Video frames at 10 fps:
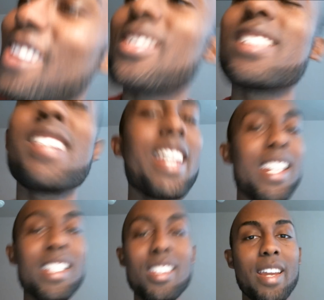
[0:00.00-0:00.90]
Once I get
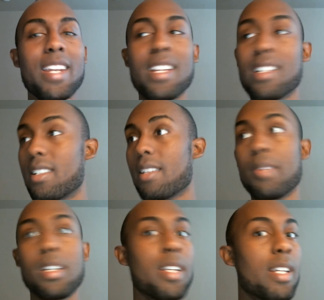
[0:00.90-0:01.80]
it threaded, because I'm
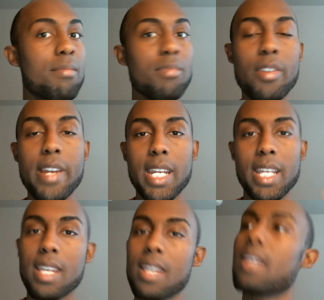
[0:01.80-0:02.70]
good at threading
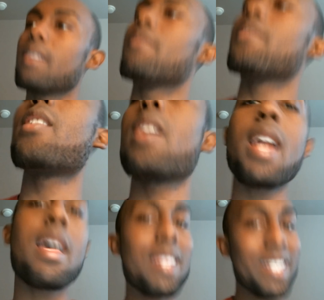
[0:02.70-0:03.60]
it and figuring
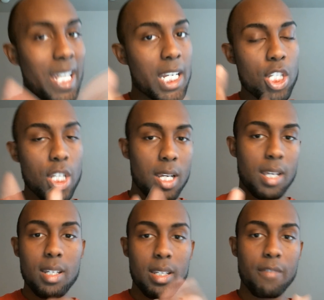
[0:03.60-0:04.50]
out the tension
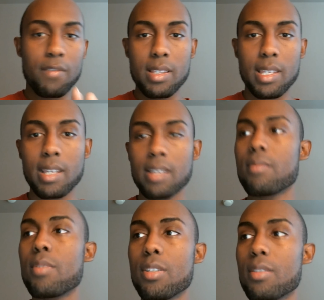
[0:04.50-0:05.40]
and different things,
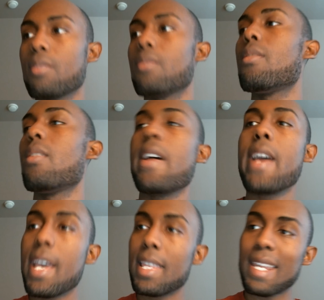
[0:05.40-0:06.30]
which is cool.
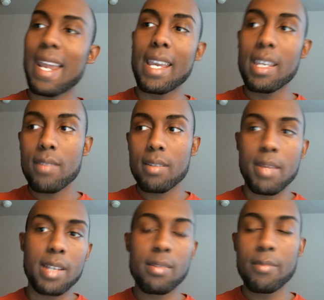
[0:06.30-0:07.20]
And then I even
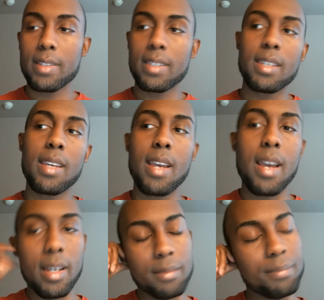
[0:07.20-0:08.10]
mess with the,
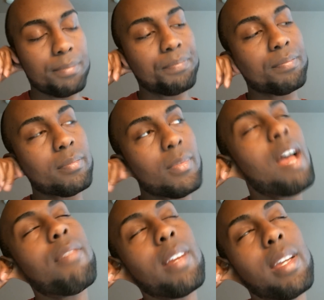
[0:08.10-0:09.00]

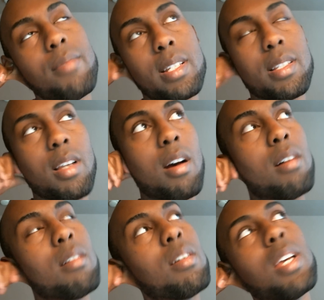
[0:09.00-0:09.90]
I forget what it's called.